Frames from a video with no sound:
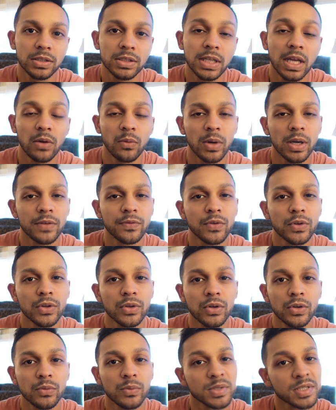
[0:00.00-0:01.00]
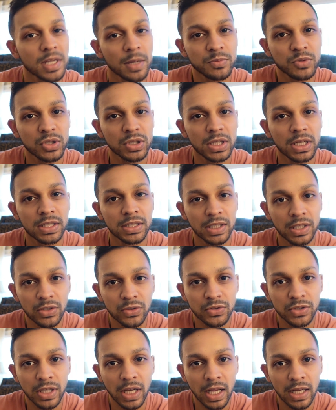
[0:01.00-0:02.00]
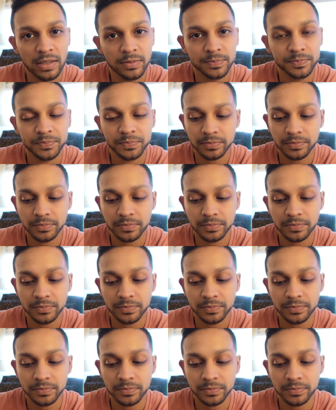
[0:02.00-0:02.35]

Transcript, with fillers: to get ready for the reception and dinner tonight.